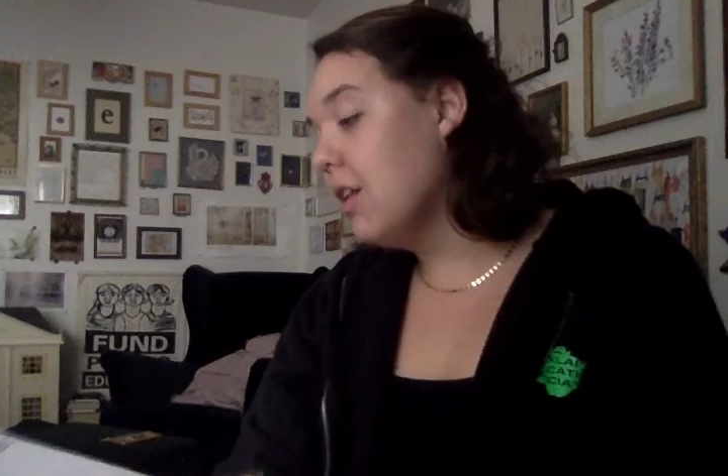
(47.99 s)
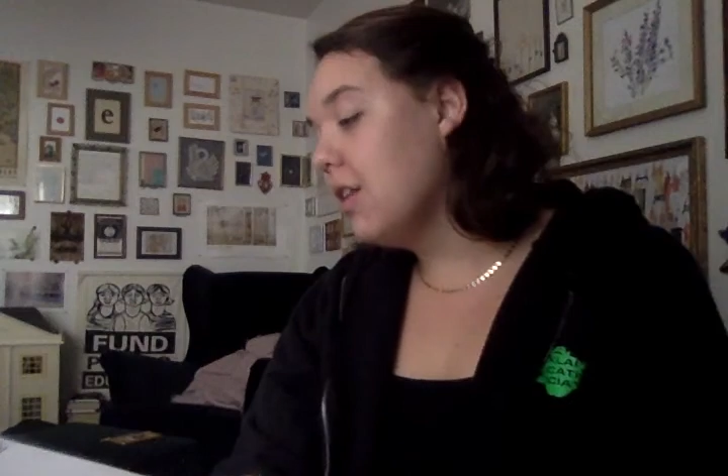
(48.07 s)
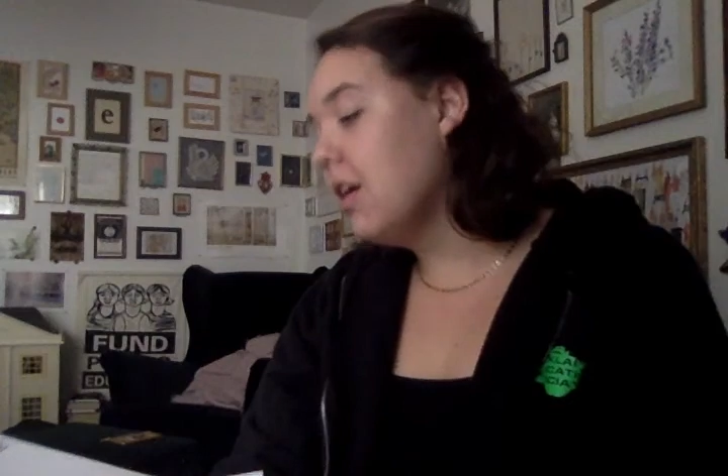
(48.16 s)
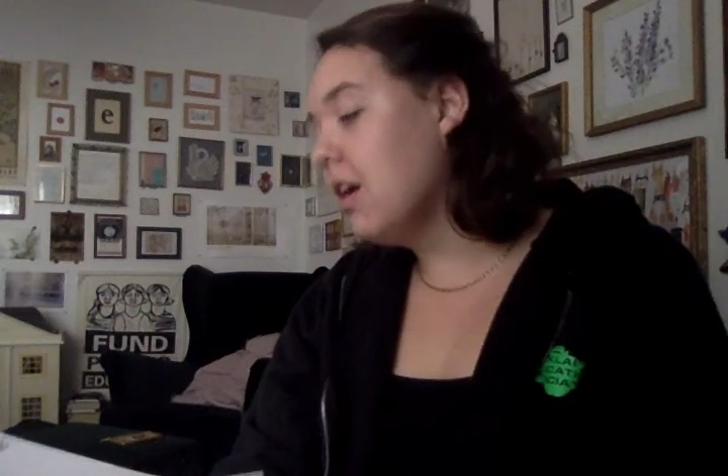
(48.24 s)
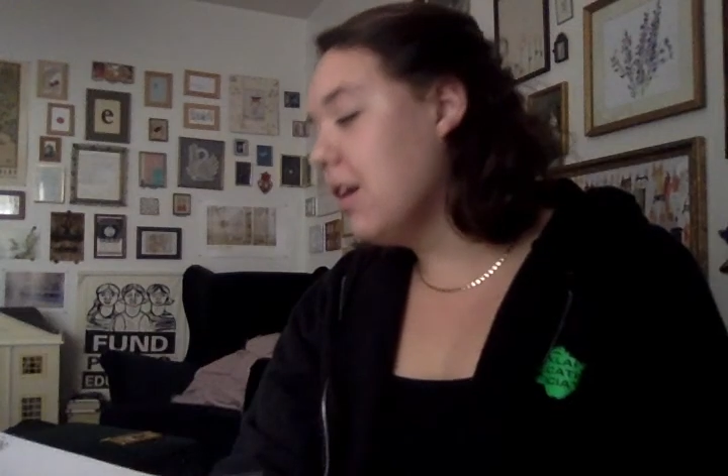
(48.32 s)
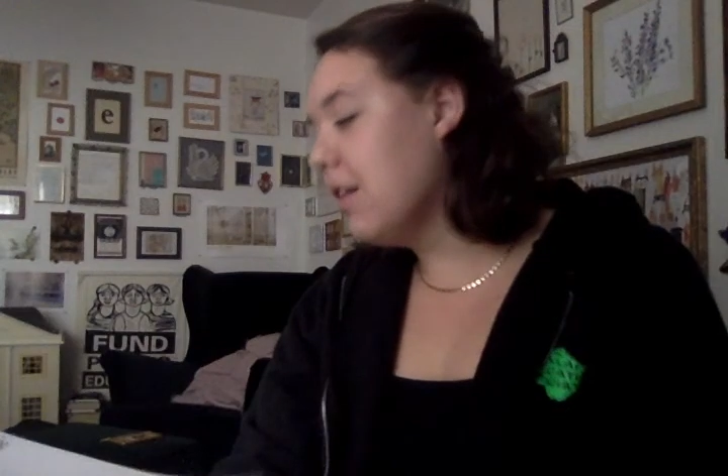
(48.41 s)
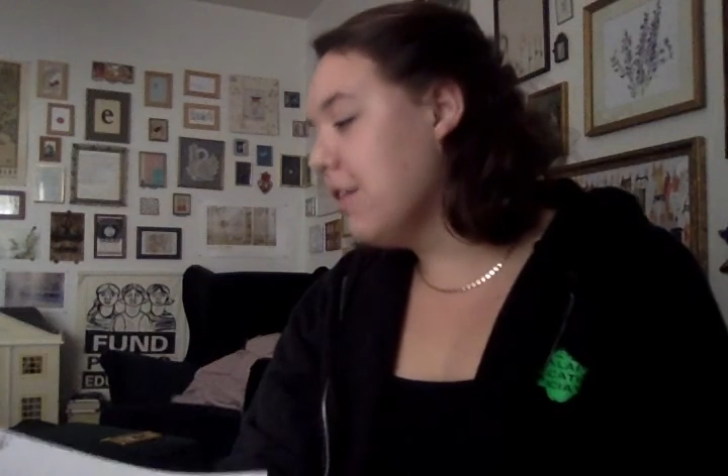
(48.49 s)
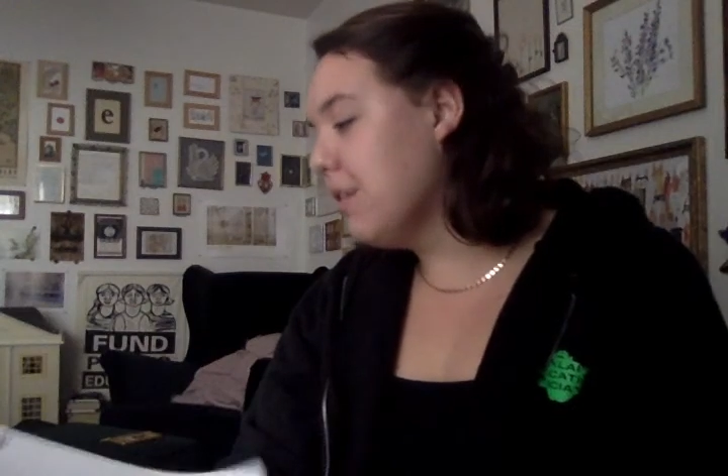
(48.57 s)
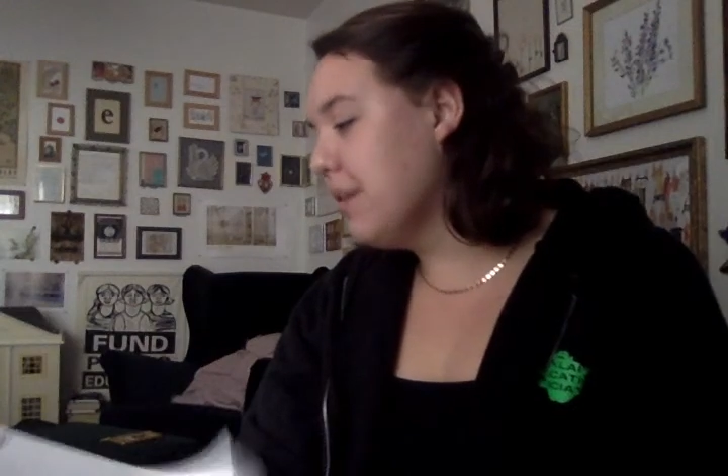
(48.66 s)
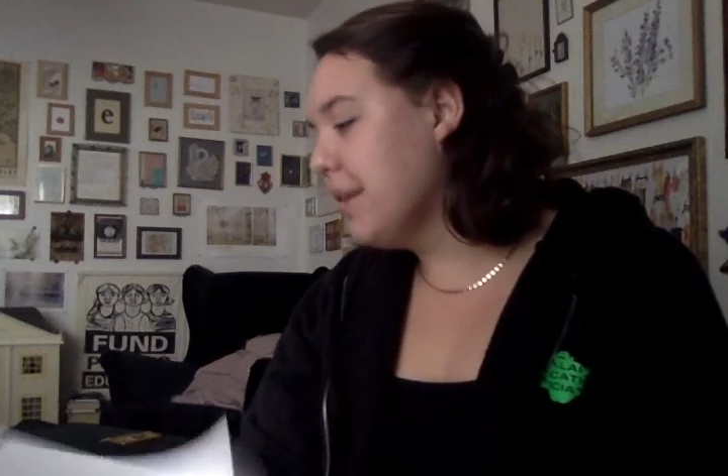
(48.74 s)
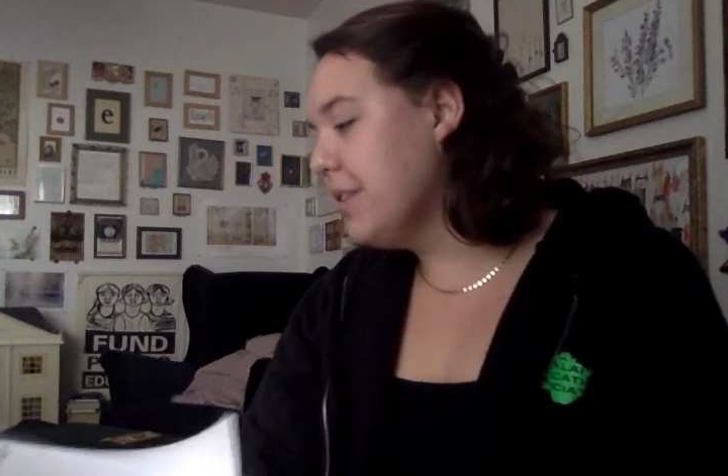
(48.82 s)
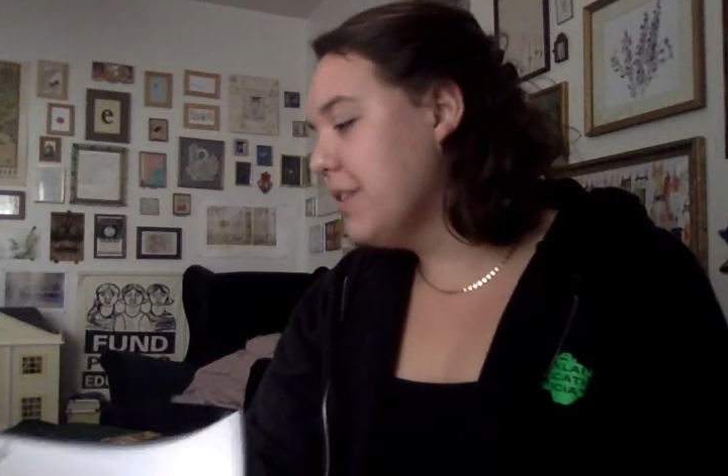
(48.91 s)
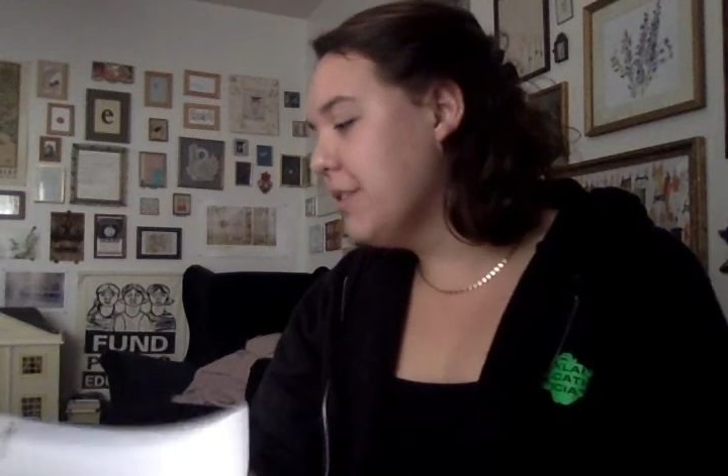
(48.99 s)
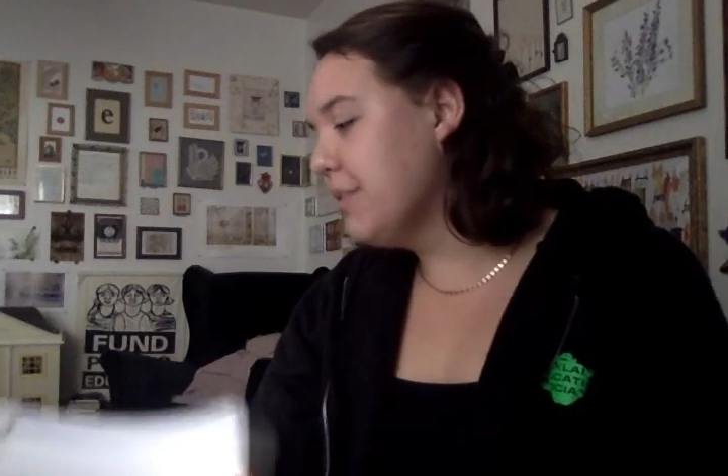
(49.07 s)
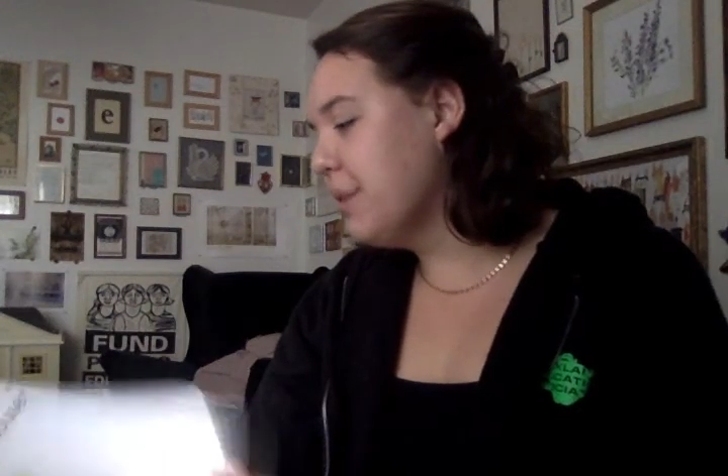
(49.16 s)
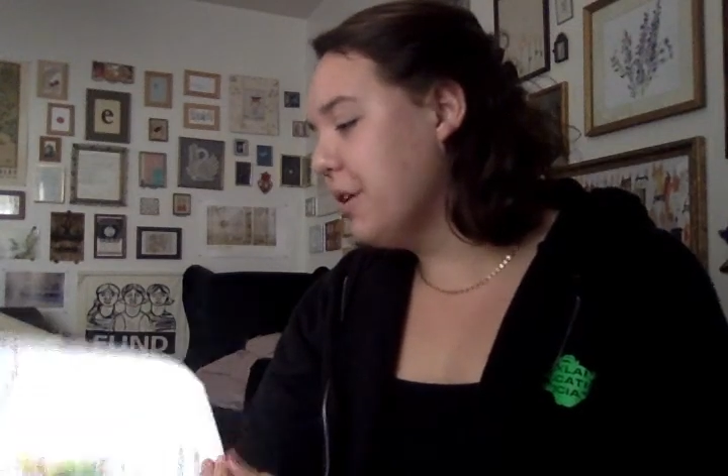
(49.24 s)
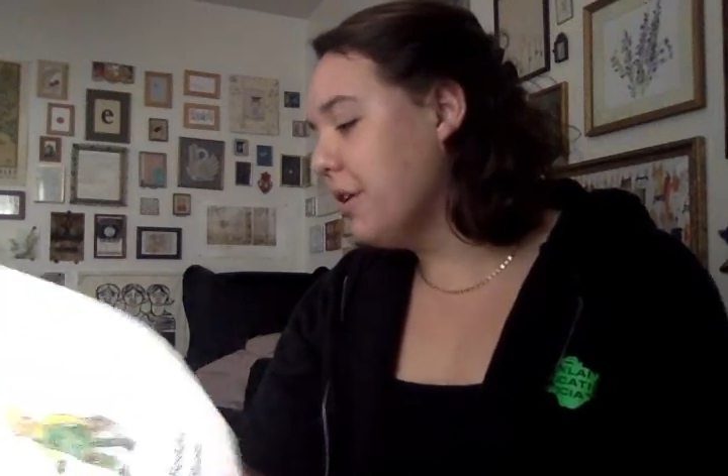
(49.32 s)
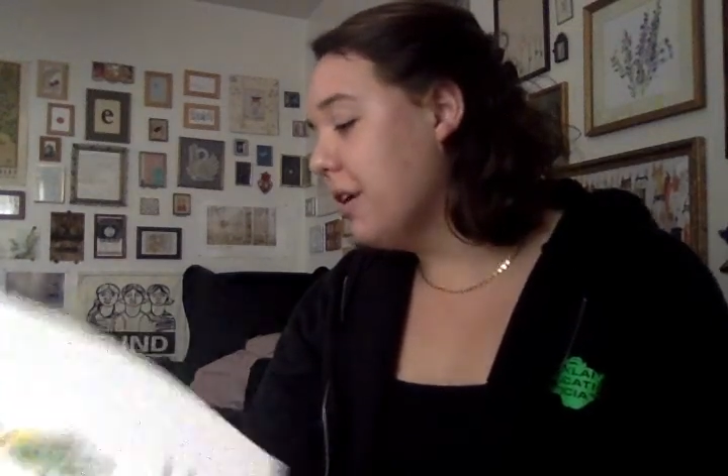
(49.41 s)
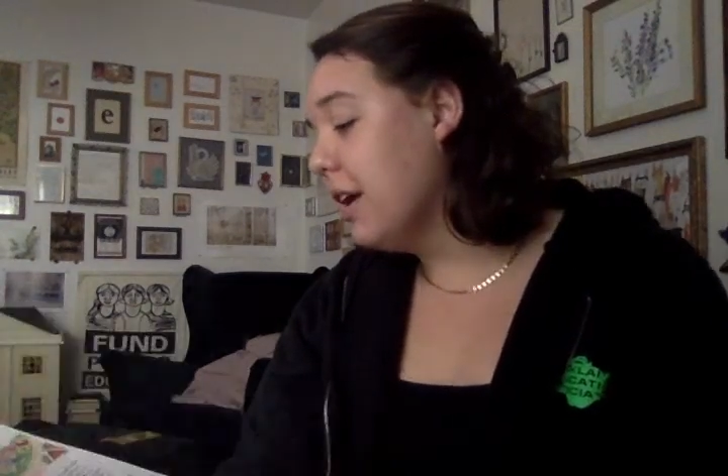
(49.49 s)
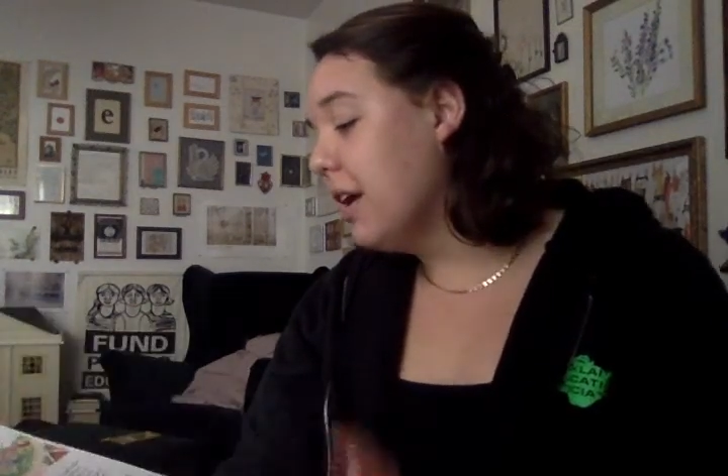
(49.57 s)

The author writes the book.